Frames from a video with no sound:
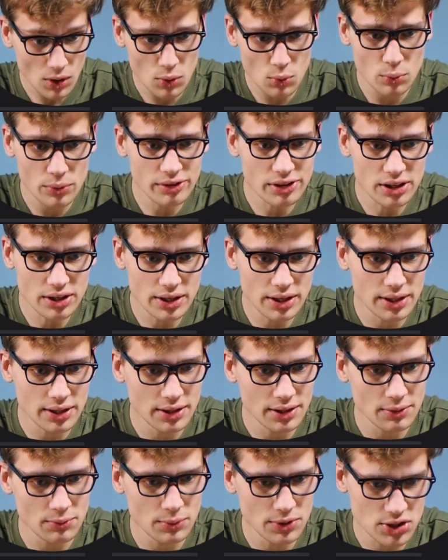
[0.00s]
we
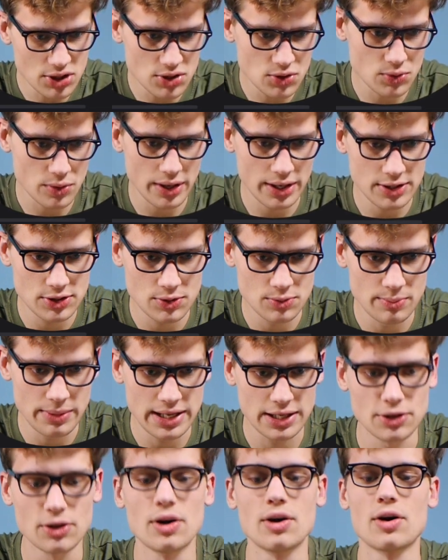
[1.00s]
should try to
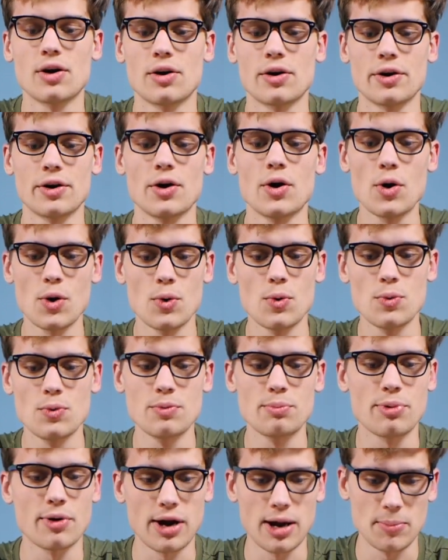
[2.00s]
make our
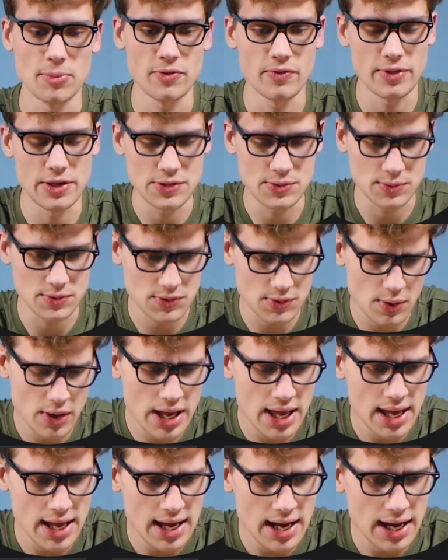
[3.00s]
own prompt for this one. So
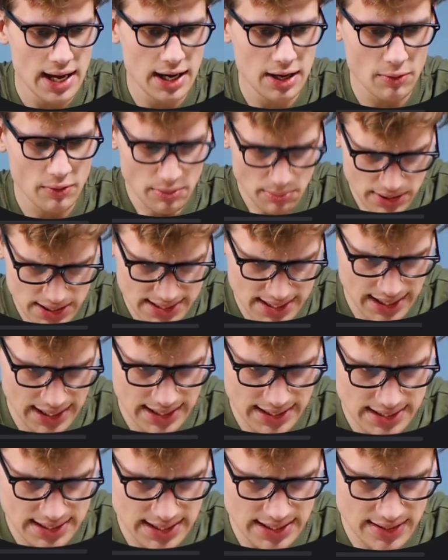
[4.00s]
right
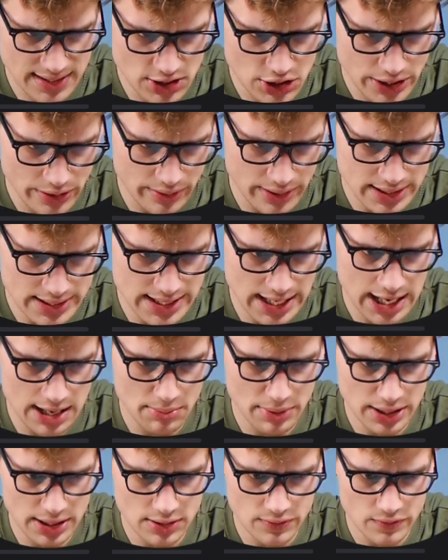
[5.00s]
beside in the generate
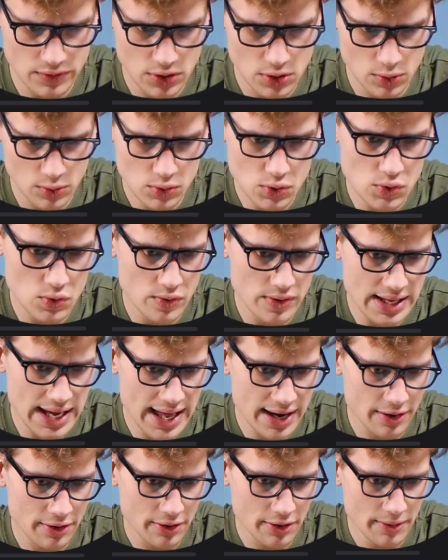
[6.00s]
tab, and if you go to the
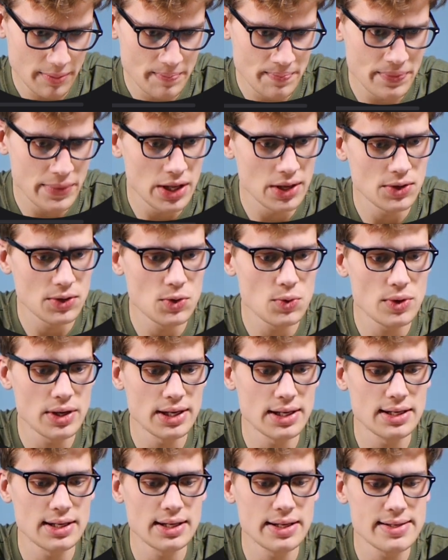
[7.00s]
editor, you
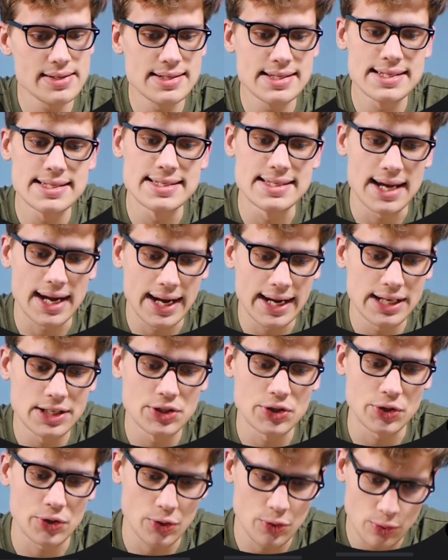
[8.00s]
can design
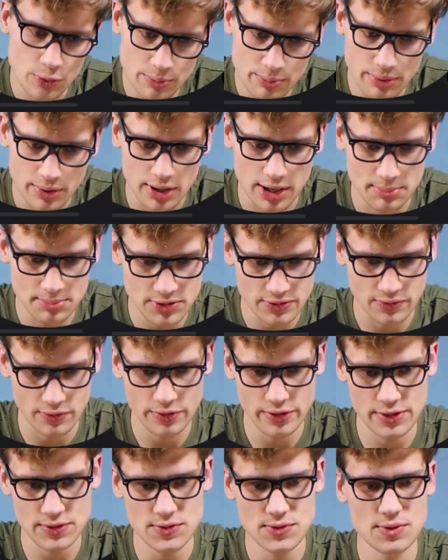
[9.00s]
your own prompt for
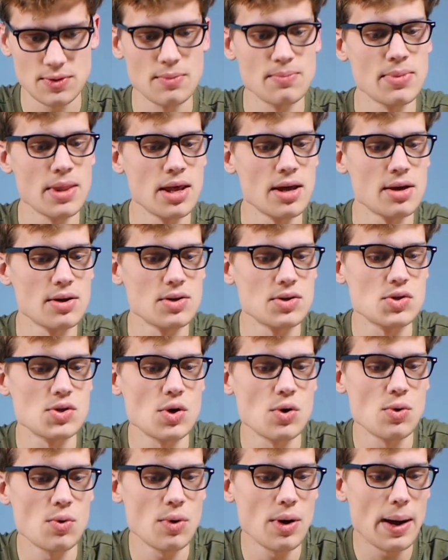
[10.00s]
this.
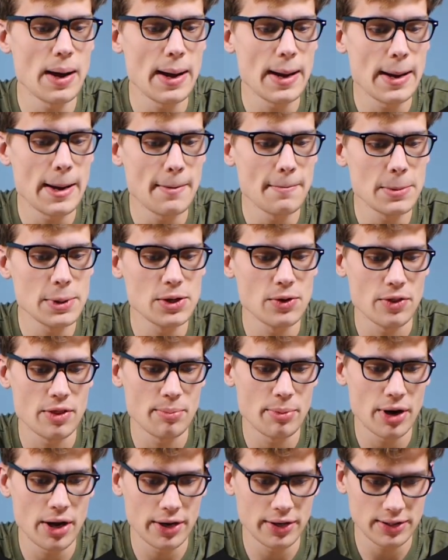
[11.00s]
So the
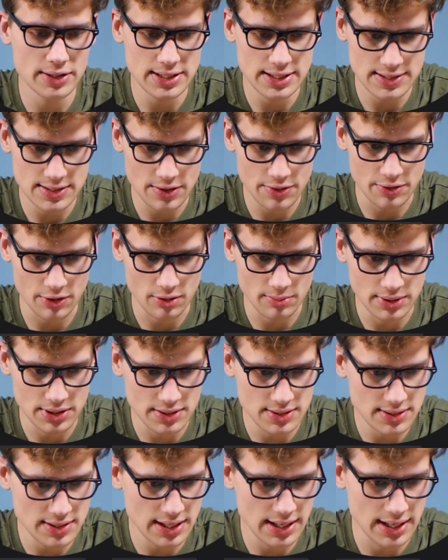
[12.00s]
product is a
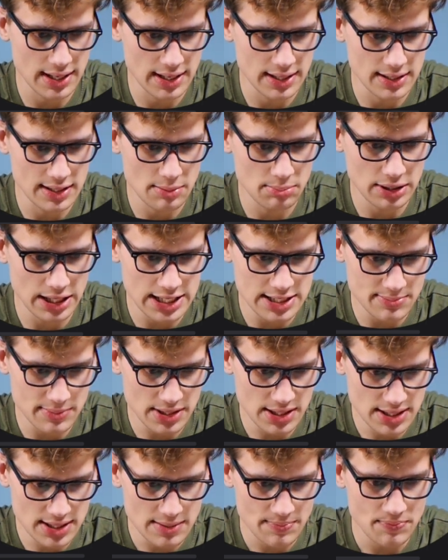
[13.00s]
thermos, and the
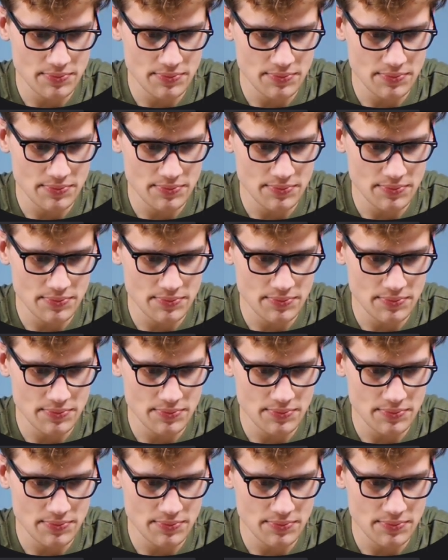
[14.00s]
placement,